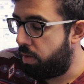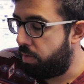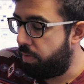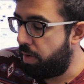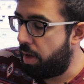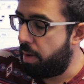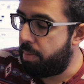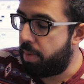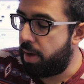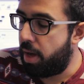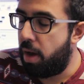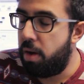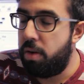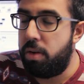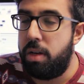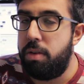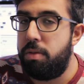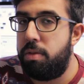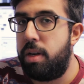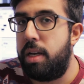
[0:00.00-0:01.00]
the Fitbit
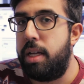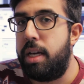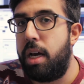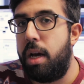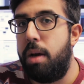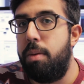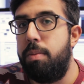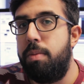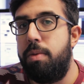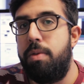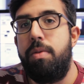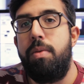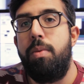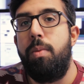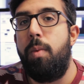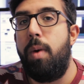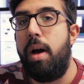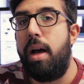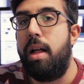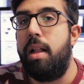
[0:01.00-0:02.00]
only really copes
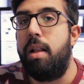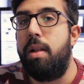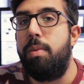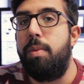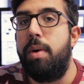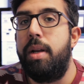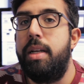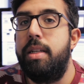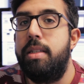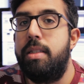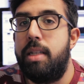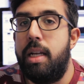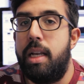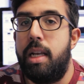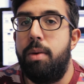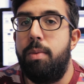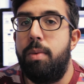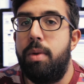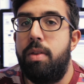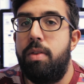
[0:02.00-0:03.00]
well when it's
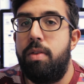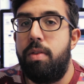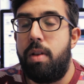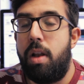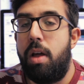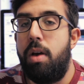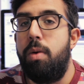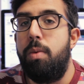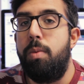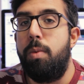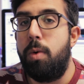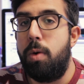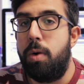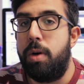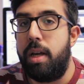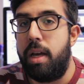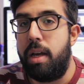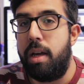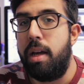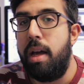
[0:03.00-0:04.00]
dealing with slow
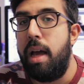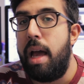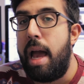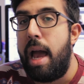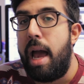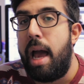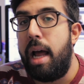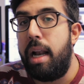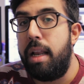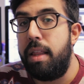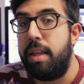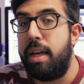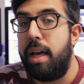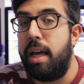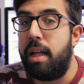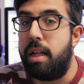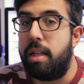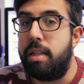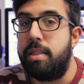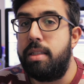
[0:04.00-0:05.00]
walking. Anything
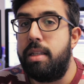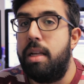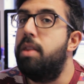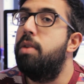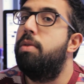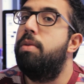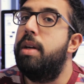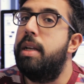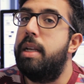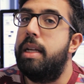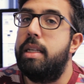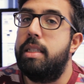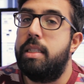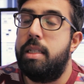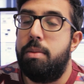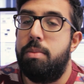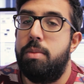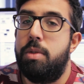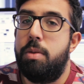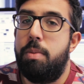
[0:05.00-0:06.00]
else, and the readings
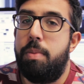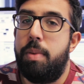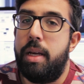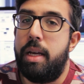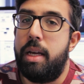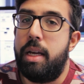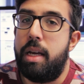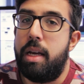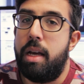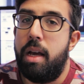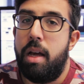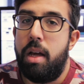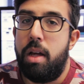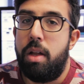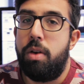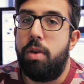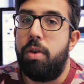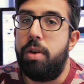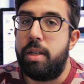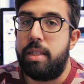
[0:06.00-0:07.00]
seem to be
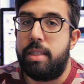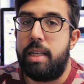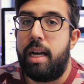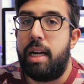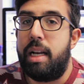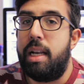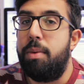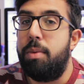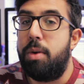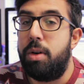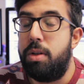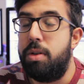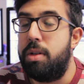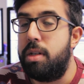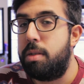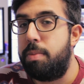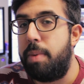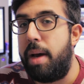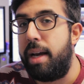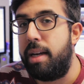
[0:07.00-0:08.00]
not exactly what you'd
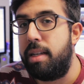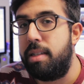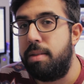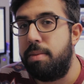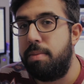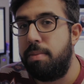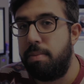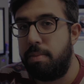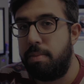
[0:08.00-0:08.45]
expect.